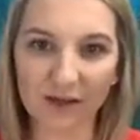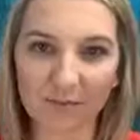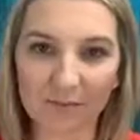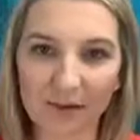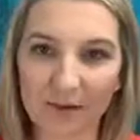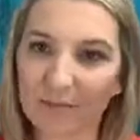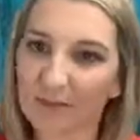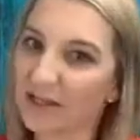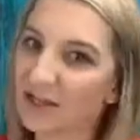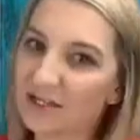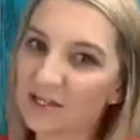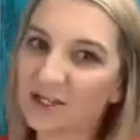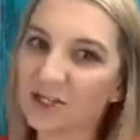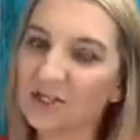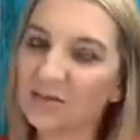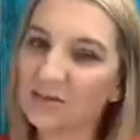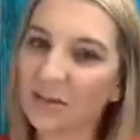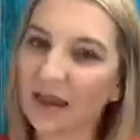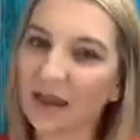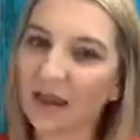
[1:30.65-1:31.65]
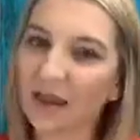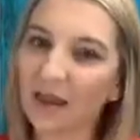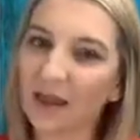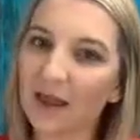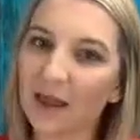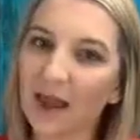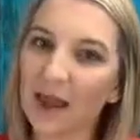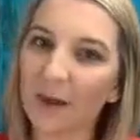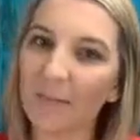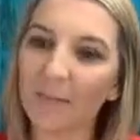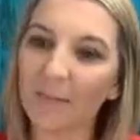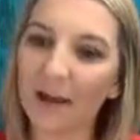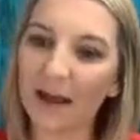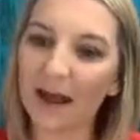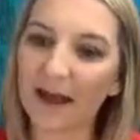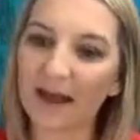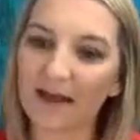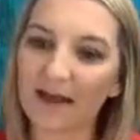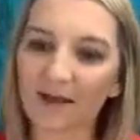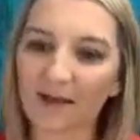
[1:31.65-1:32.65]
Maybe that's just me,
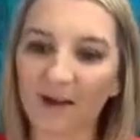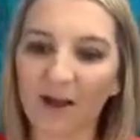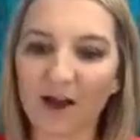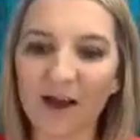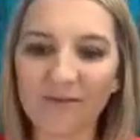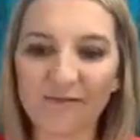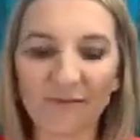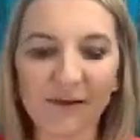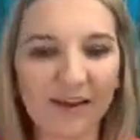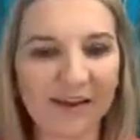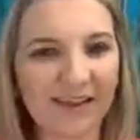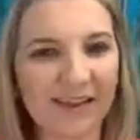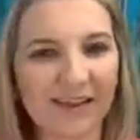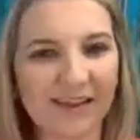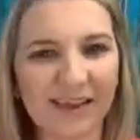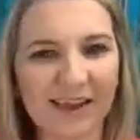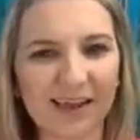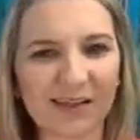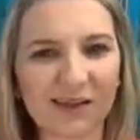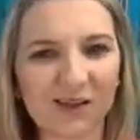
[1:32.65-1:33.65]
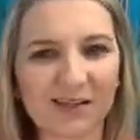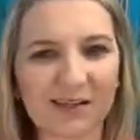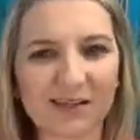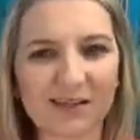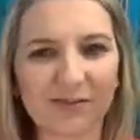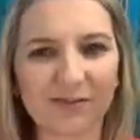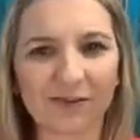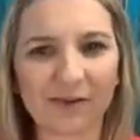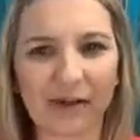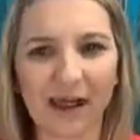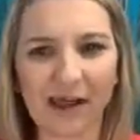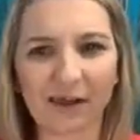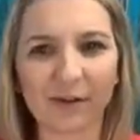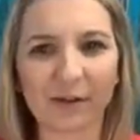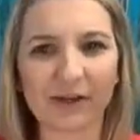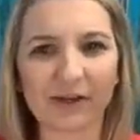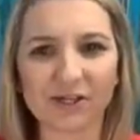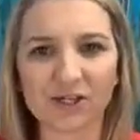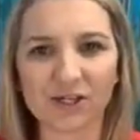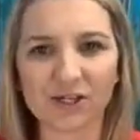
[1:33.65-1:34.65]
but I find that they use a different
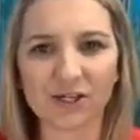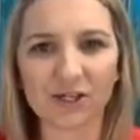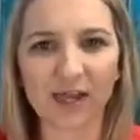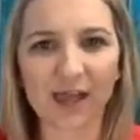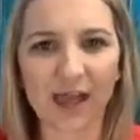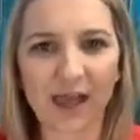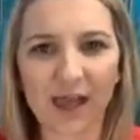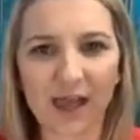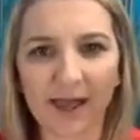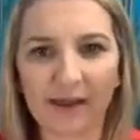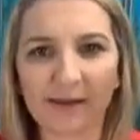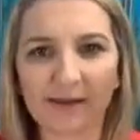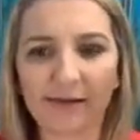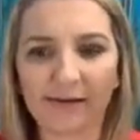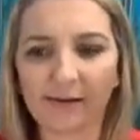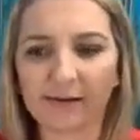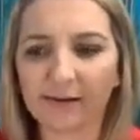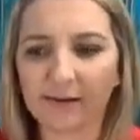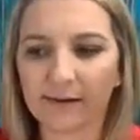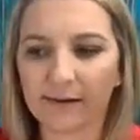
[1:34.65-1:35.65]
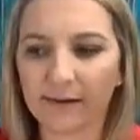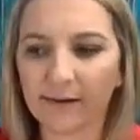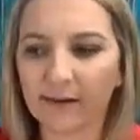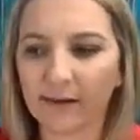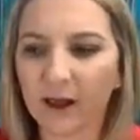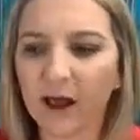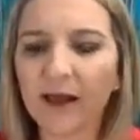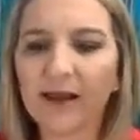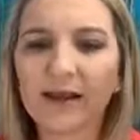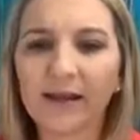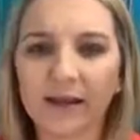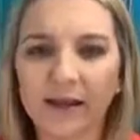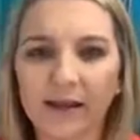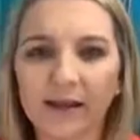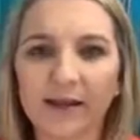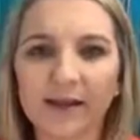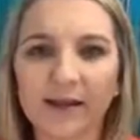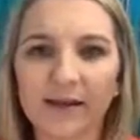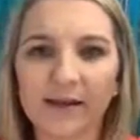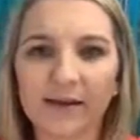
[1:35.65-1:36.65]
language, and I
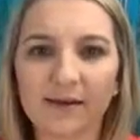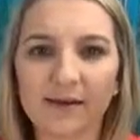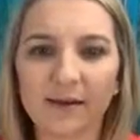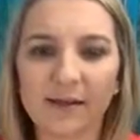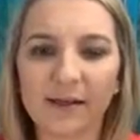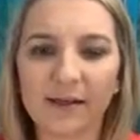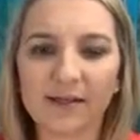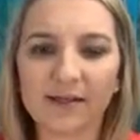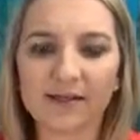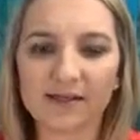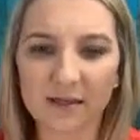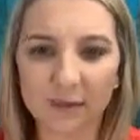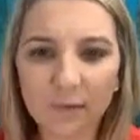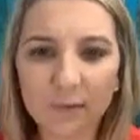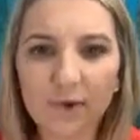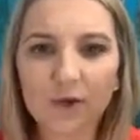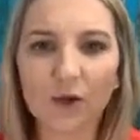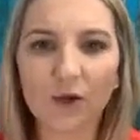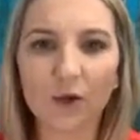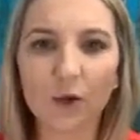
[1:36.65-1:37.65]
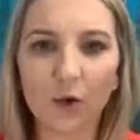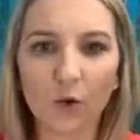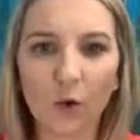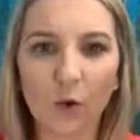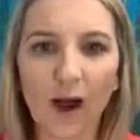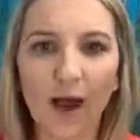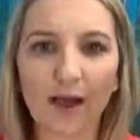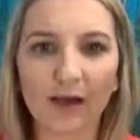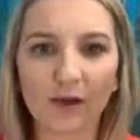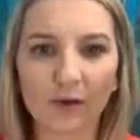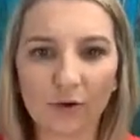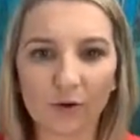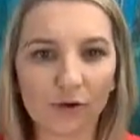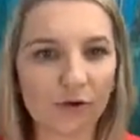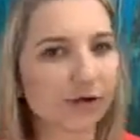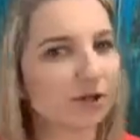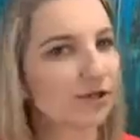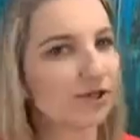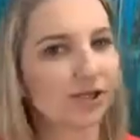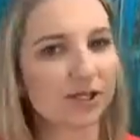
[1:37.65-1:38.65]
needed somebody who I
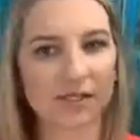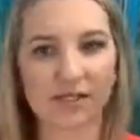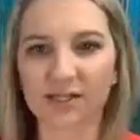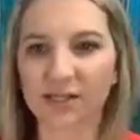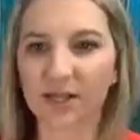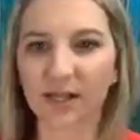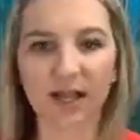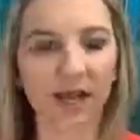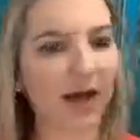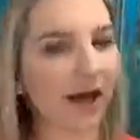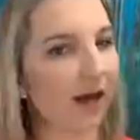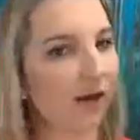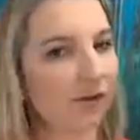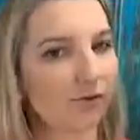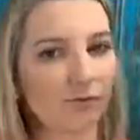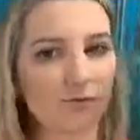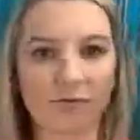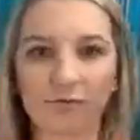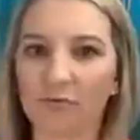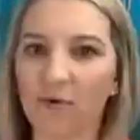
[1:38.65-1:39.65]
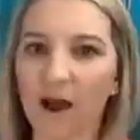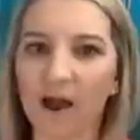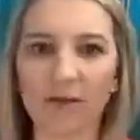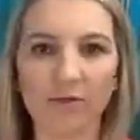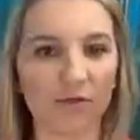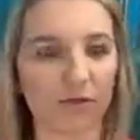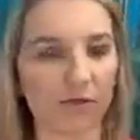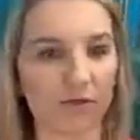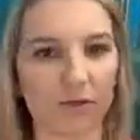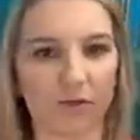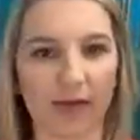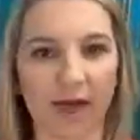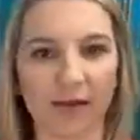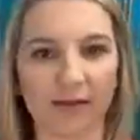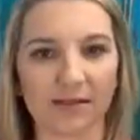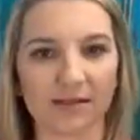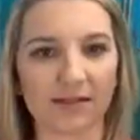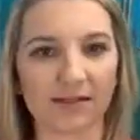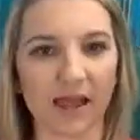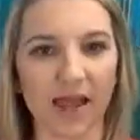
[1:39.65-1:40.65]
could just cut right through that
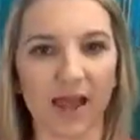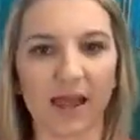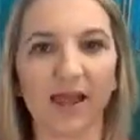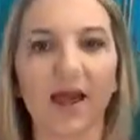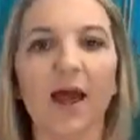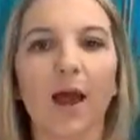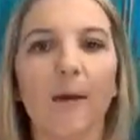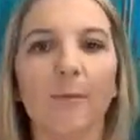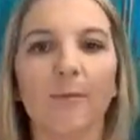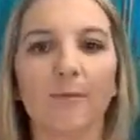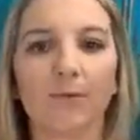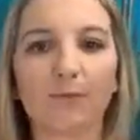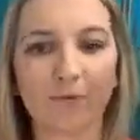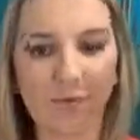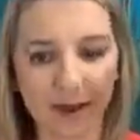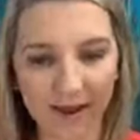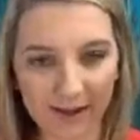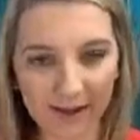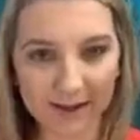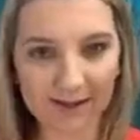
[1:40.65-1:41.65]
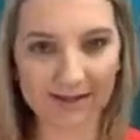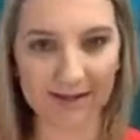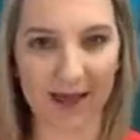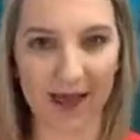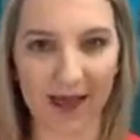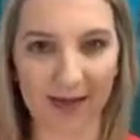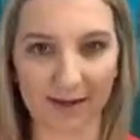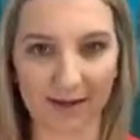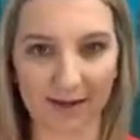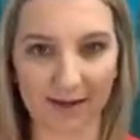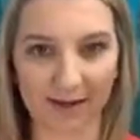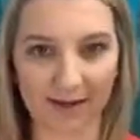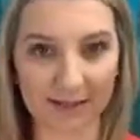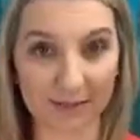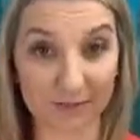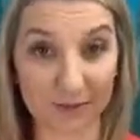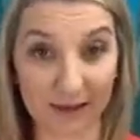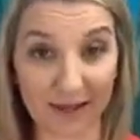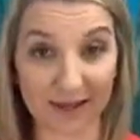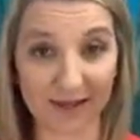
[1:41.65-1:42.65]
and say, break it down and
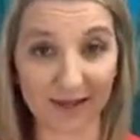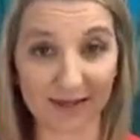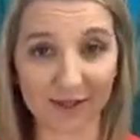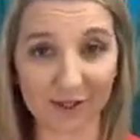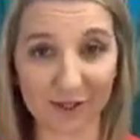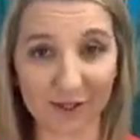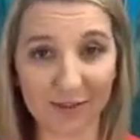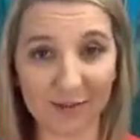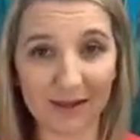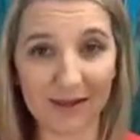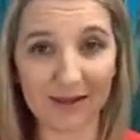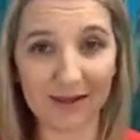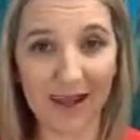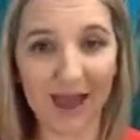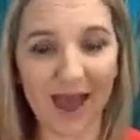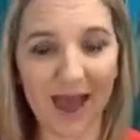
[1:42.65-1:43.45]
explain it to me.